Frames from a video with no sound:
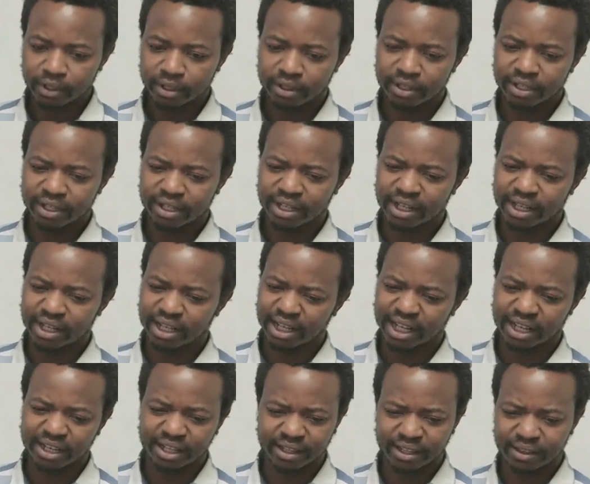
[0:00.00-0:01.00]
Then uh,
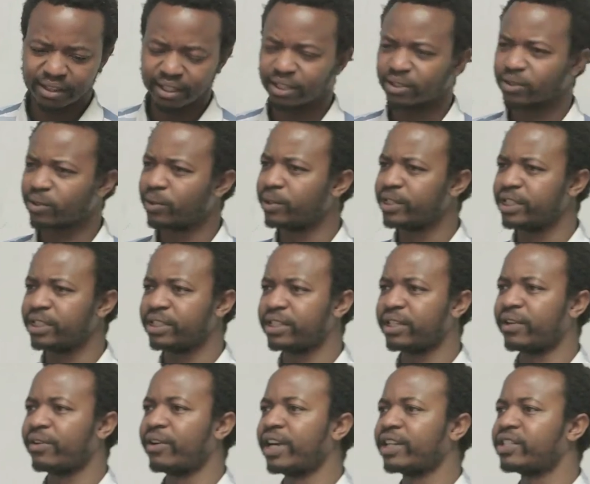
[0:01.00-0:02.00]
another thing is called
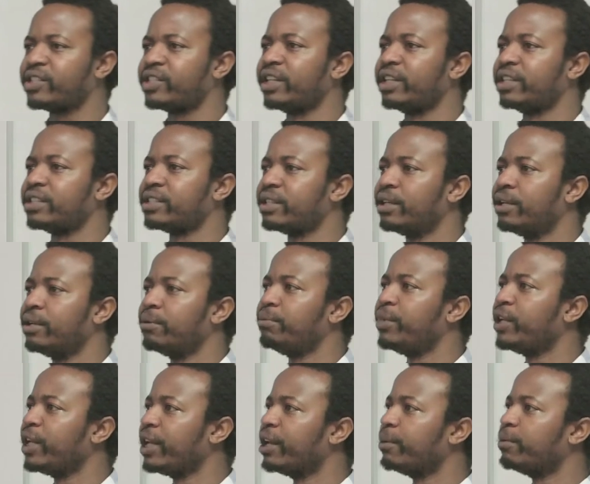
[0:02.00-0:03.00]
interactions,
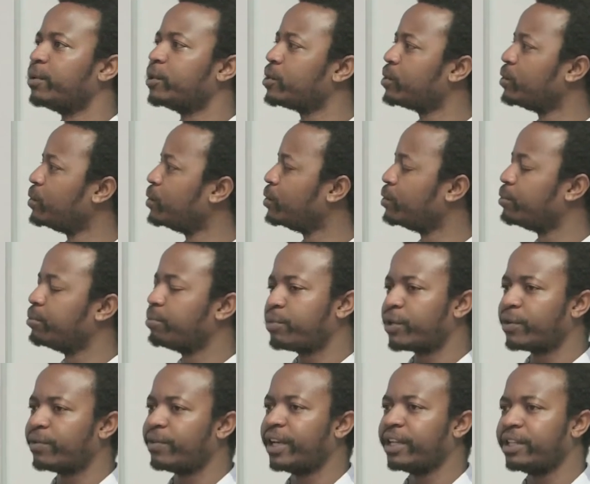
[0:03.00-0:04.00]
being able to
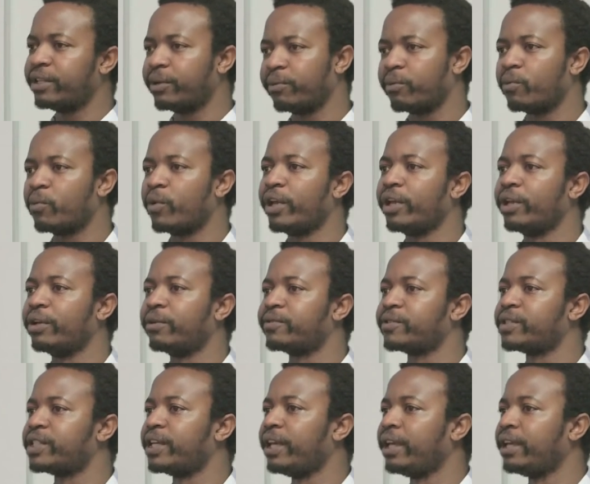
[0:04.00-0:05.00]
provide a way of
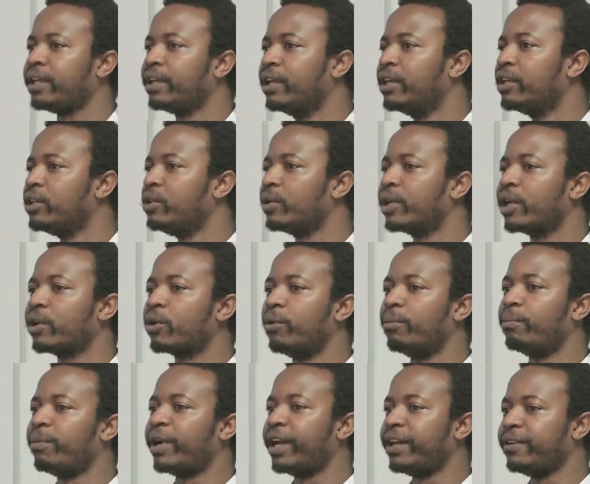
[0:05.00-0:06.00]
saying you can
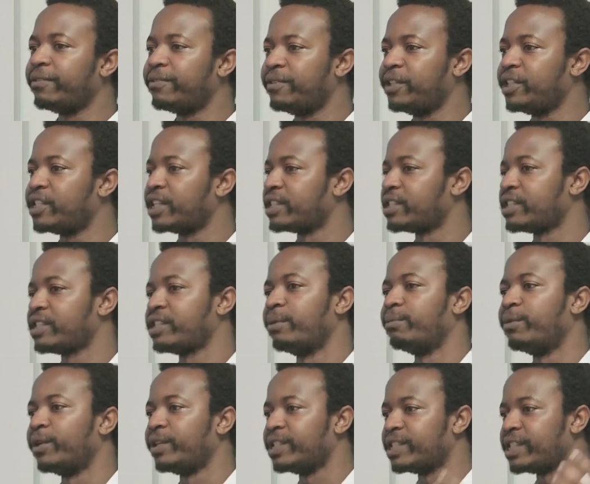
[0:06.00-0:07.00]
combine features,
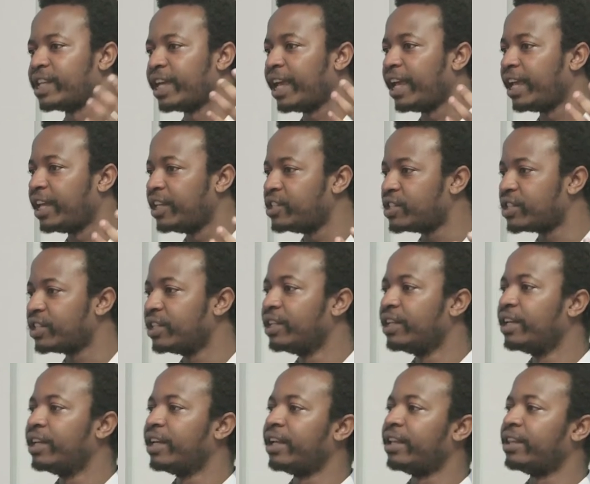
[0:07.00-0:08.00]
somebody's age
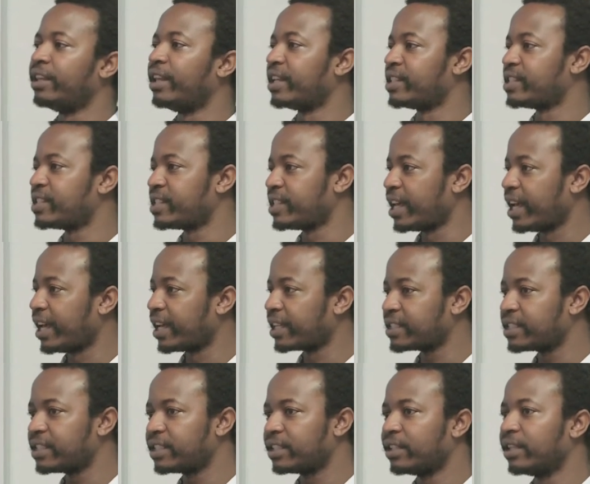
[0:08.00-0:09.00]
and their
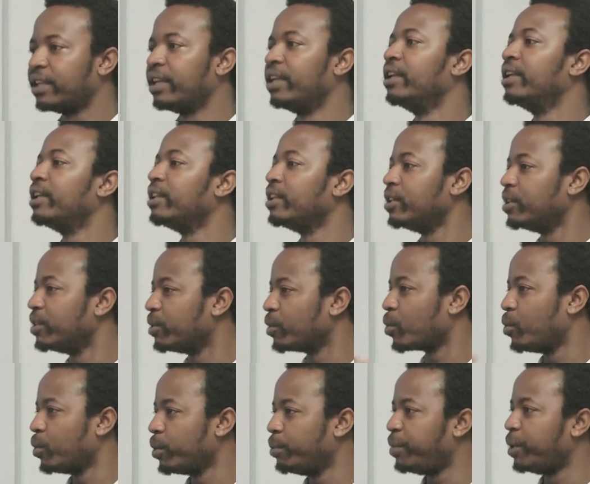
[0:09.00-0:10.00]
sex
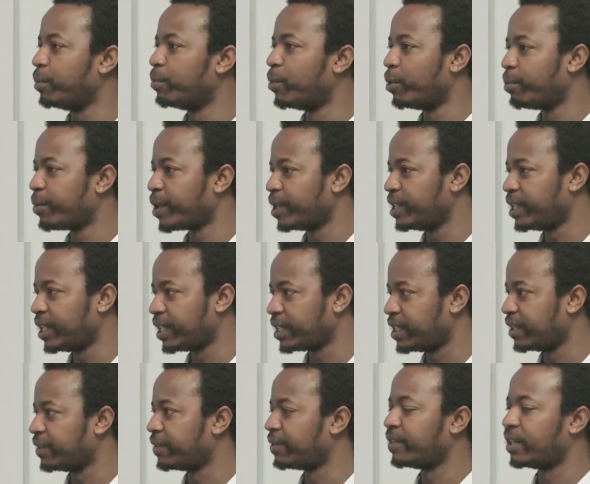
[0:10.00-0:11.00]
could be more
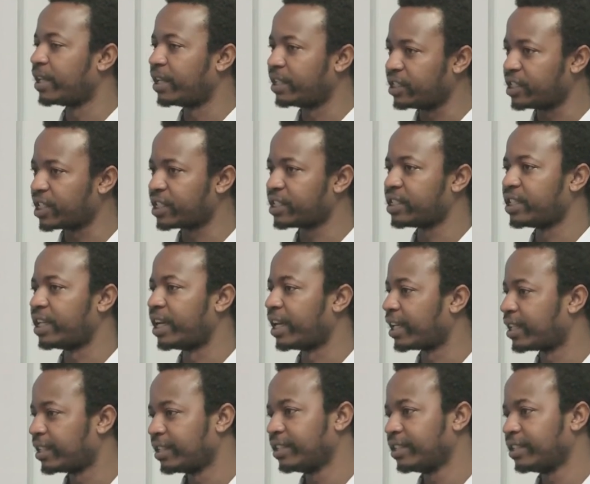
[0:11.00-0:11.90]
predictive than just like